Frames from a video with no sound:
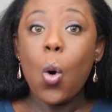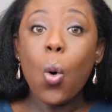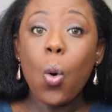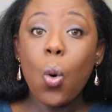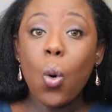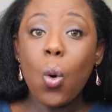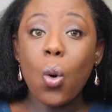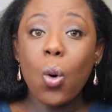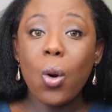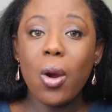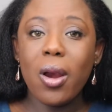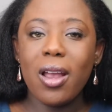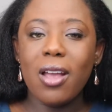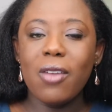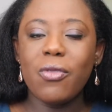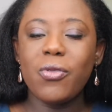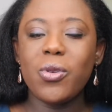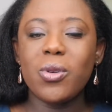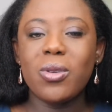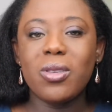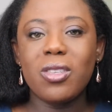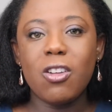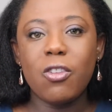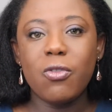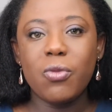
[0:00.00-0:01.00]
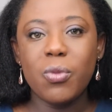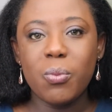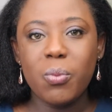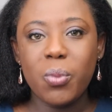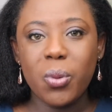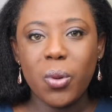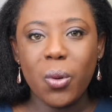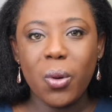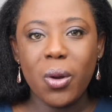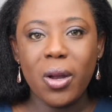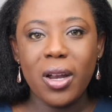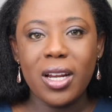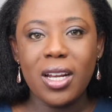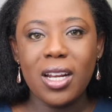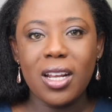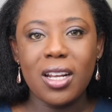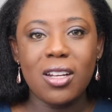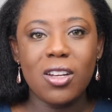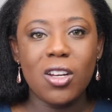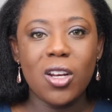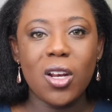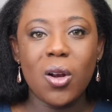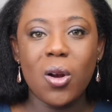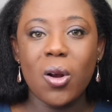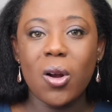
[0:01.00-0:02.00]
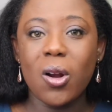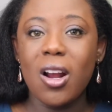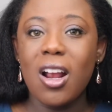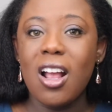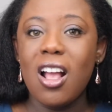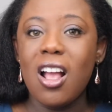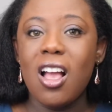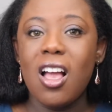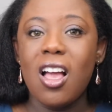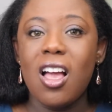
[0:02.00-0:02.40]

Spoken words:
Or if you're self-employed and you're